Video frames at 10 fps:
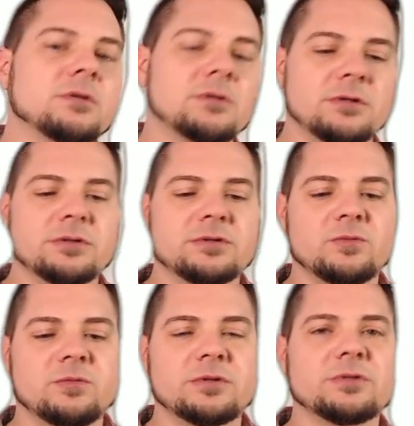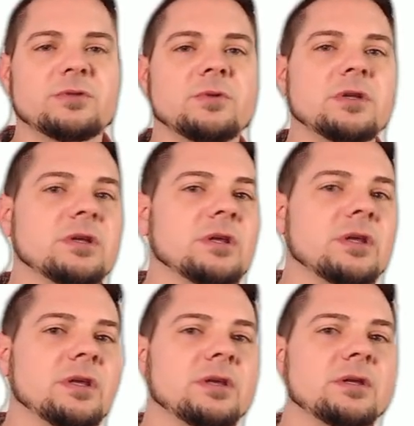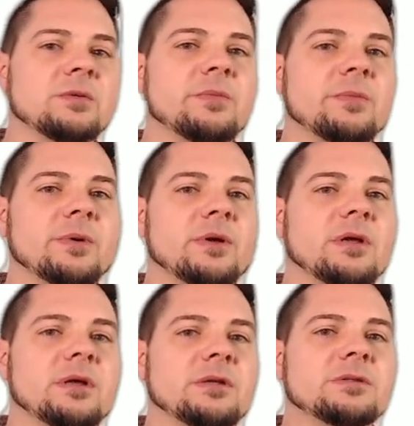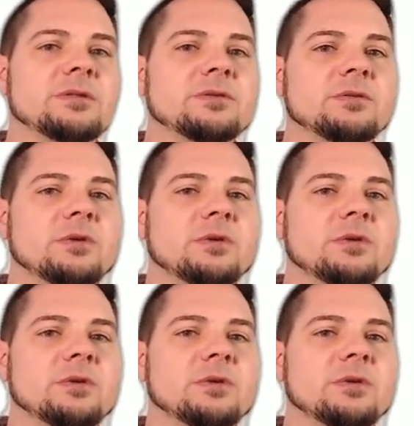it's 120k by 2